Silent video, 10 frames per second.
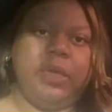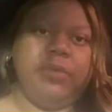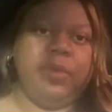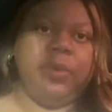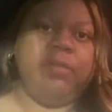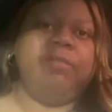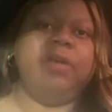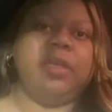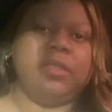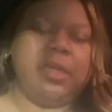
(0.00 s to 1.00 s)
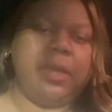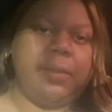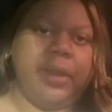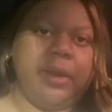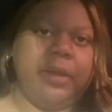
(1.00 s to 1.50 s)
of Who the Fuck Did I
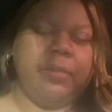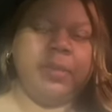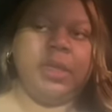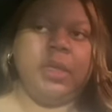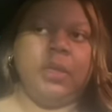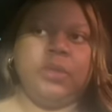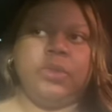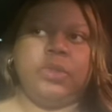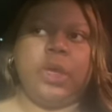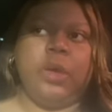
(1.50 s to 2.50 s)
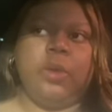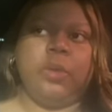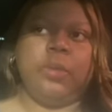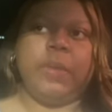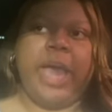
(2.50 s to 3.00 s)
Marry? Because I said we going to
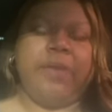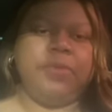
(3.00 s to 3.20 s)
part 20.